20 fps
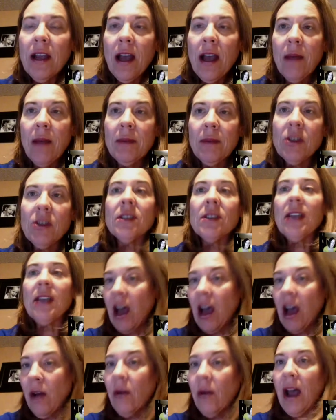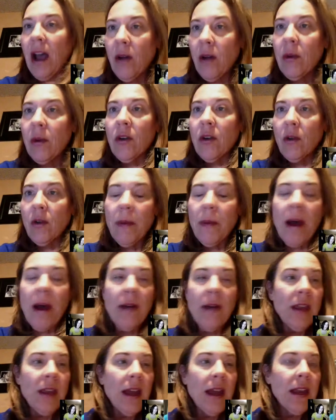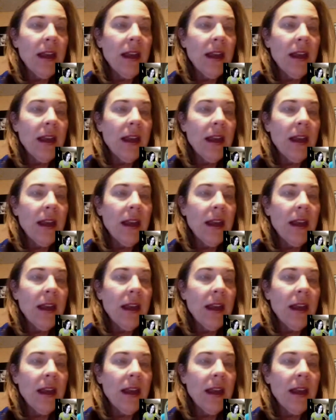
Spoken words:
It's just how we go about that.